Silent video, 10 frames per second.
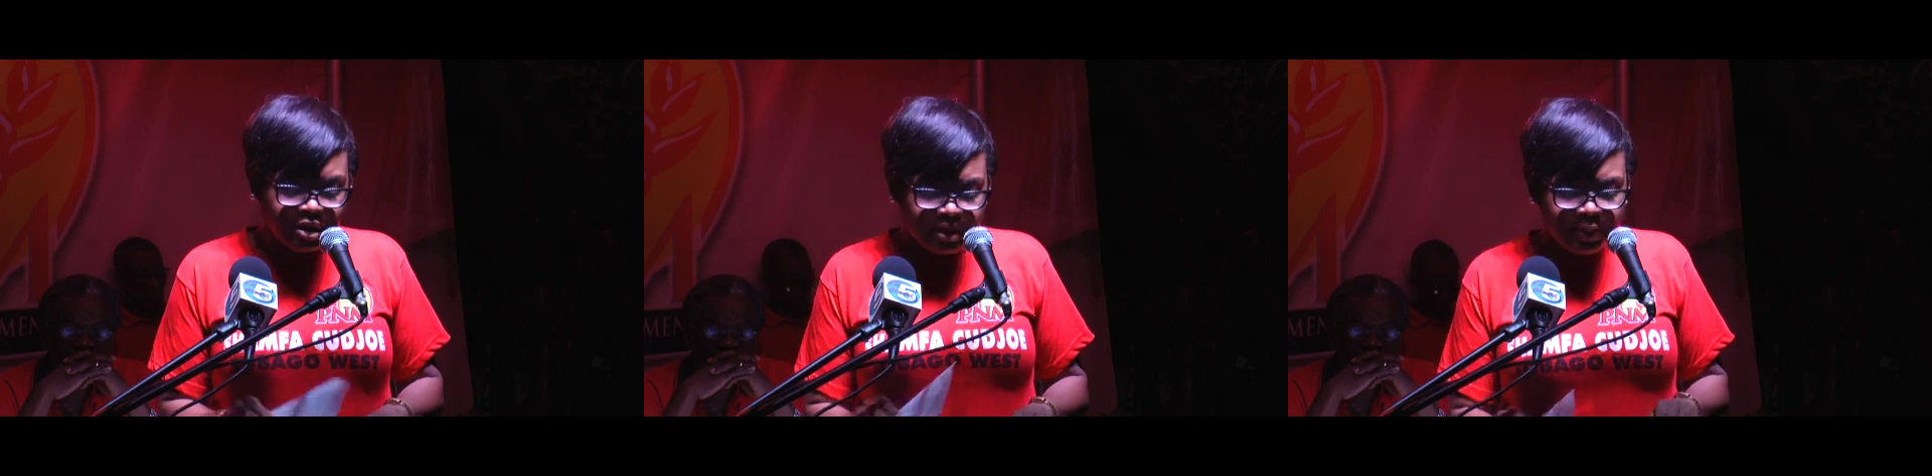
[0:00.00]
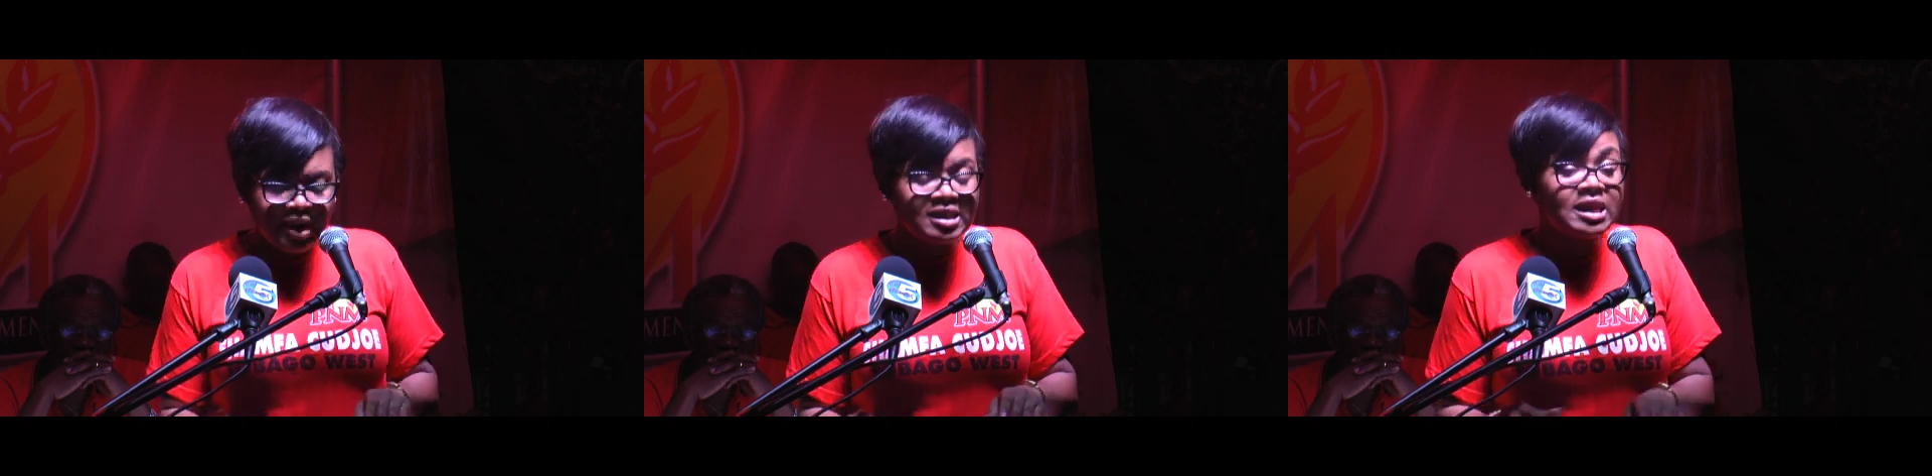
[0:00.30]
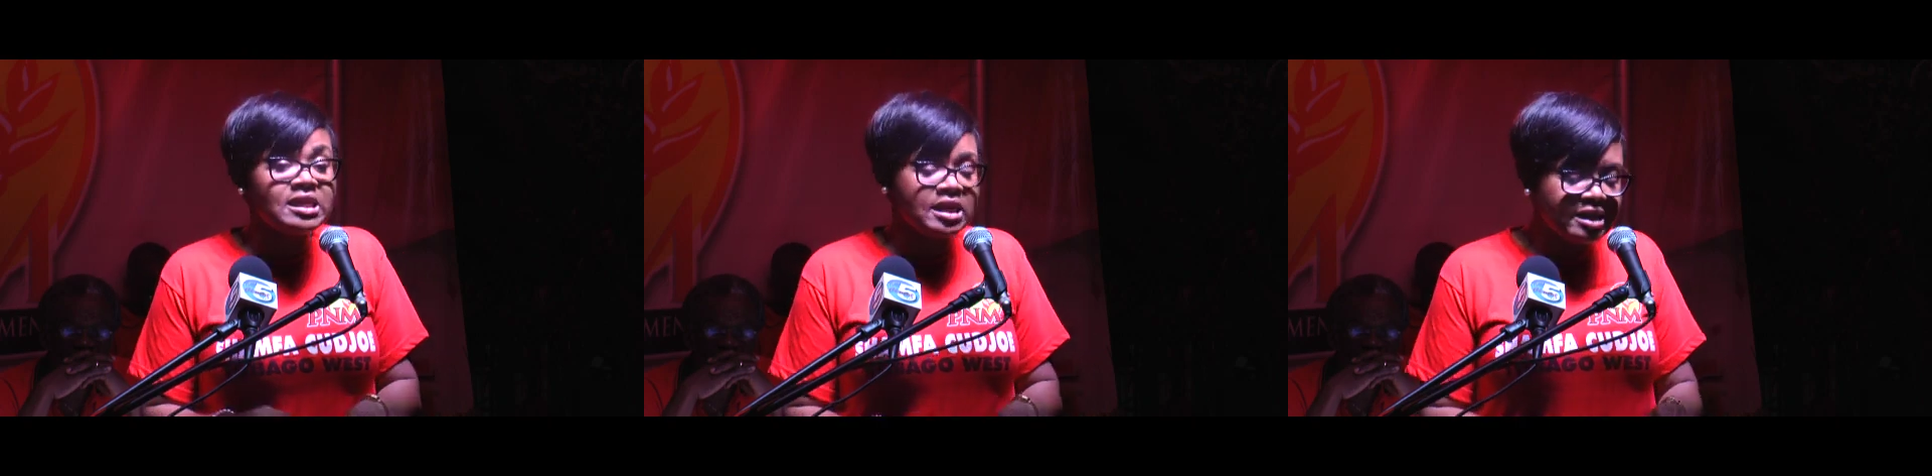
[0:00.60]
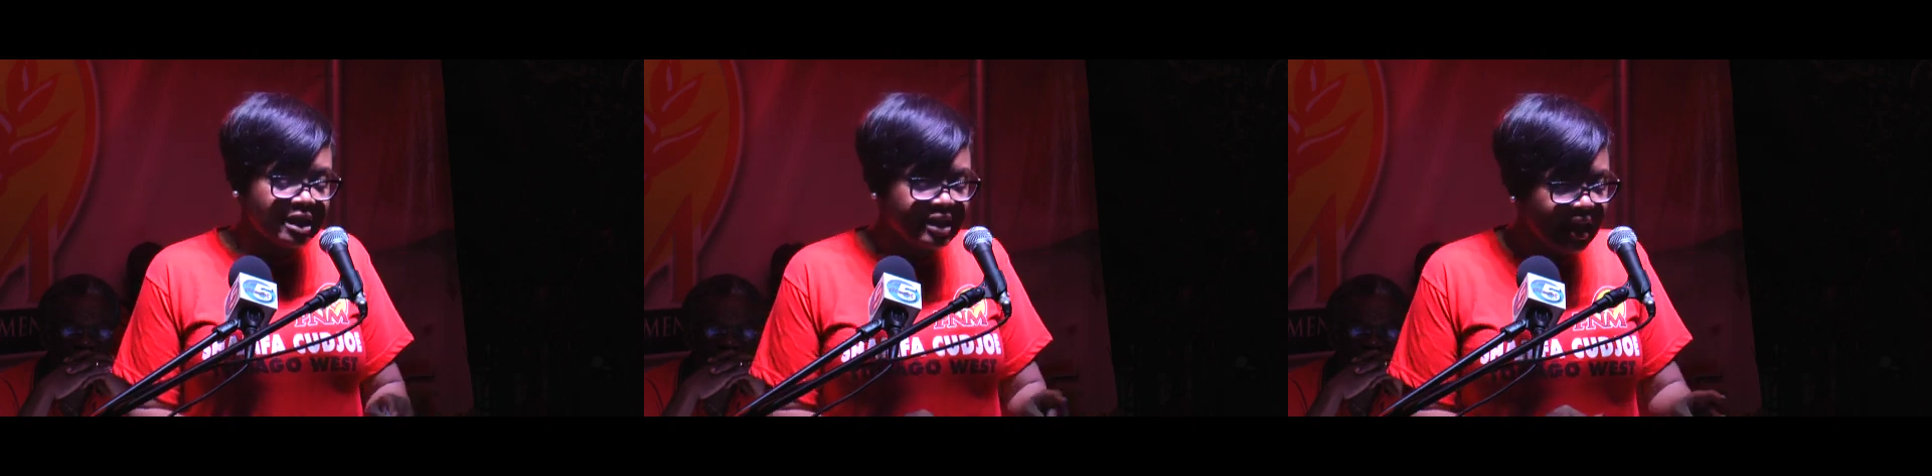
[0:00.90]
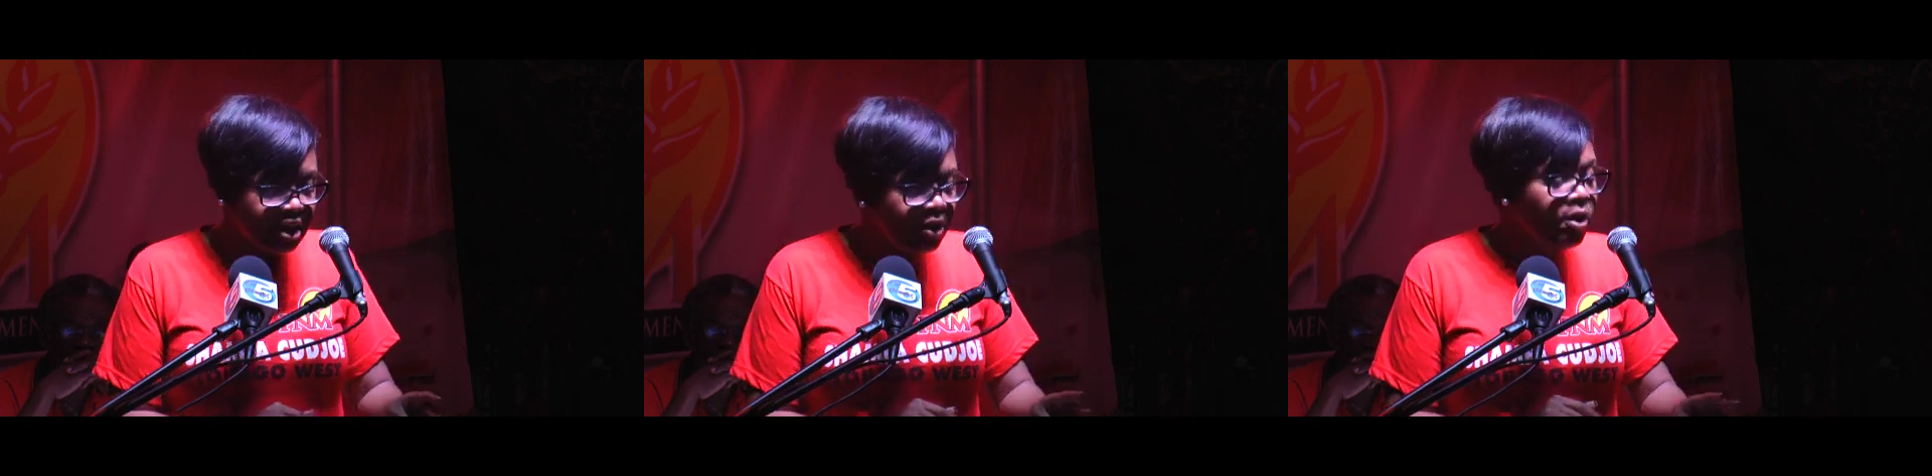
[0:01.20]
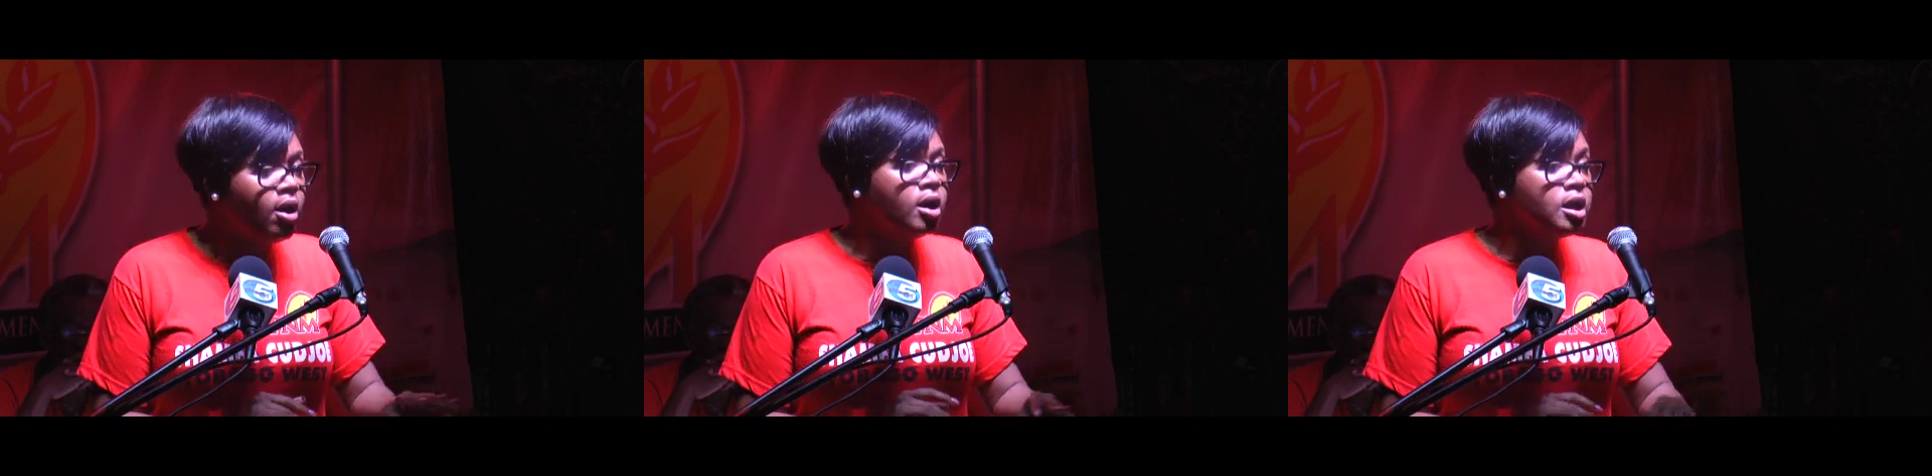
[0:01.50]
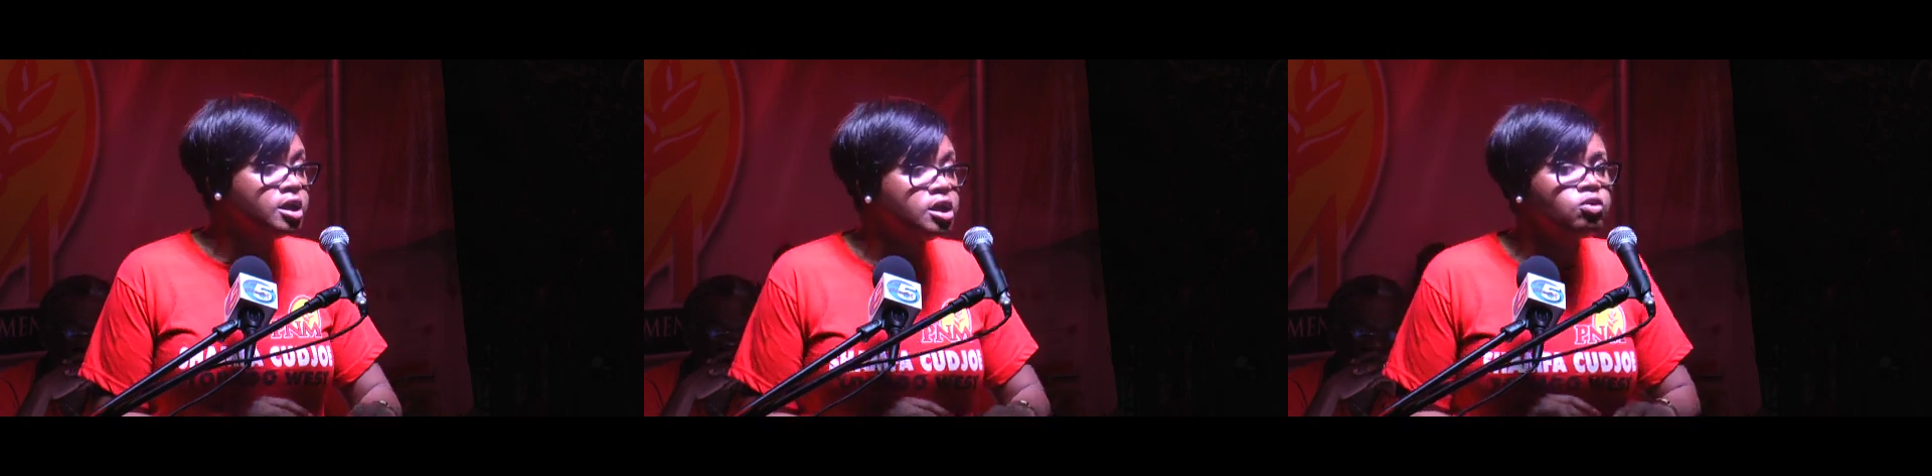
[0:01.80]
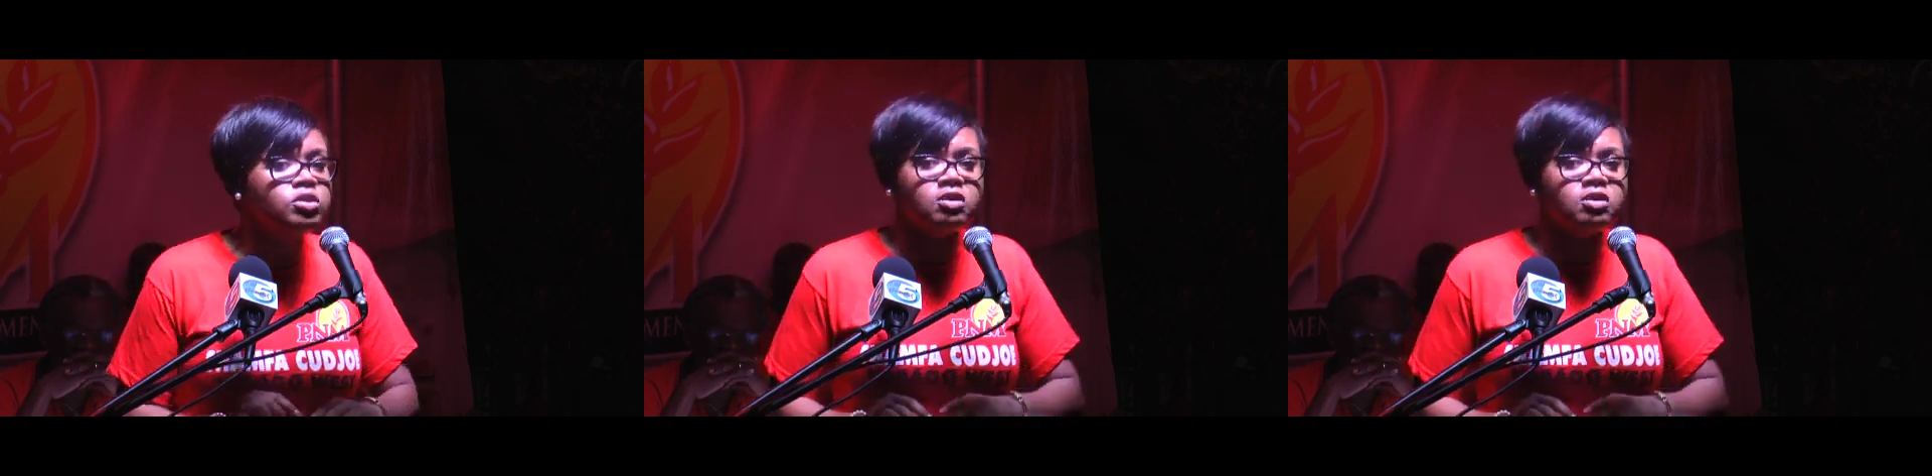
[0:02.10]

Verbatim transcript: So, brothers and sisters, I call on you